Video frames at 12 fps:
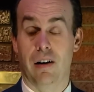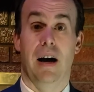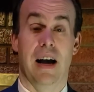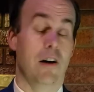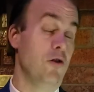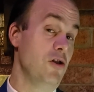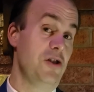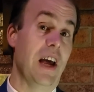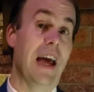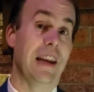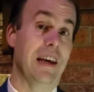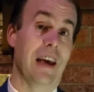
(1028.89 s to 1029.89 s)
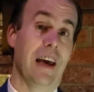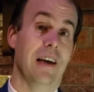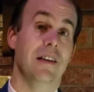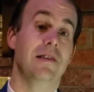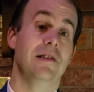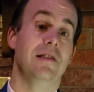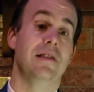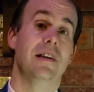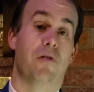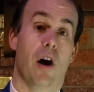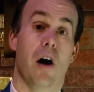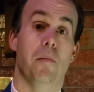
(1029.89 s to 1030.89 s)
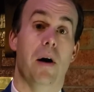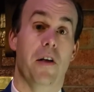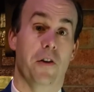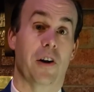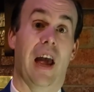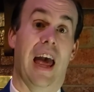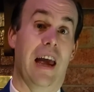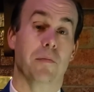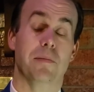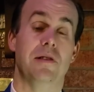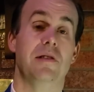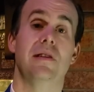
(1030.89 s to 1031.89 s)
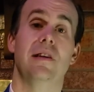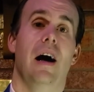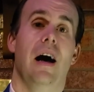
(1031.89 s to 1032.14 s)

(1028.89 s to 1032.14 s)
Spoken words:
My understanding is, from other games,